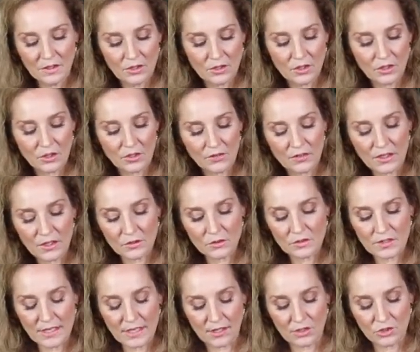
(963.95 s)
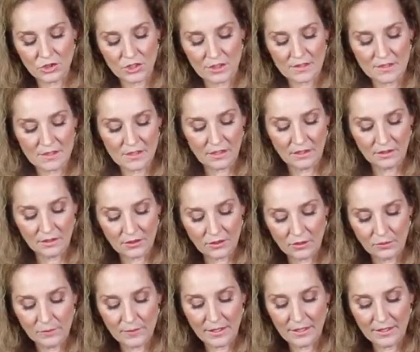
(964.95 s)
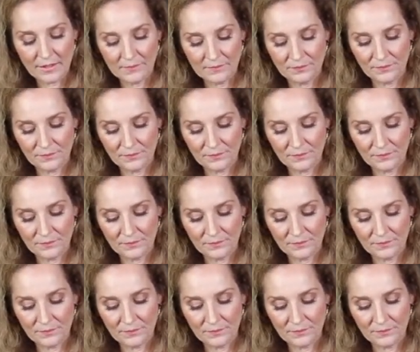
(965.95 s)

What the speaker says: Cook those down just a little bit.